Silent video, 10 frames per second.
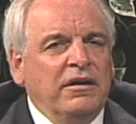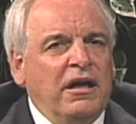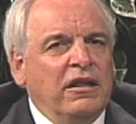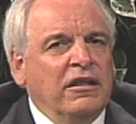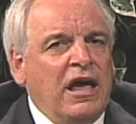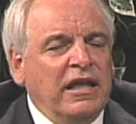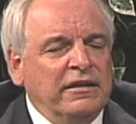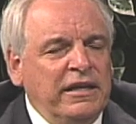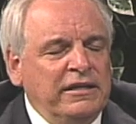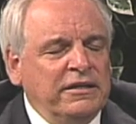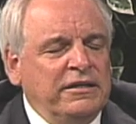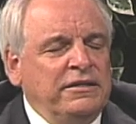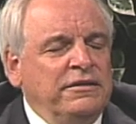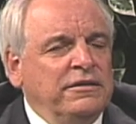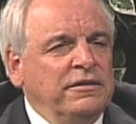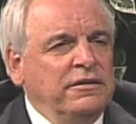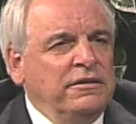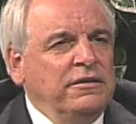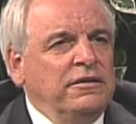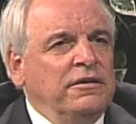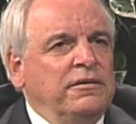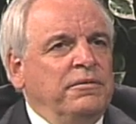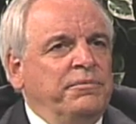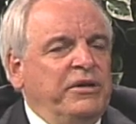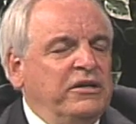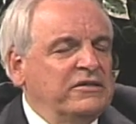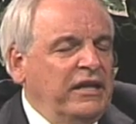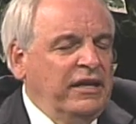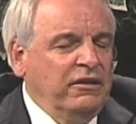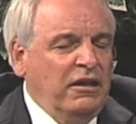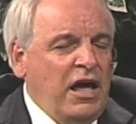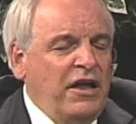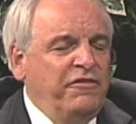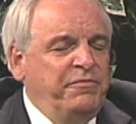a lot lately because, like a lot of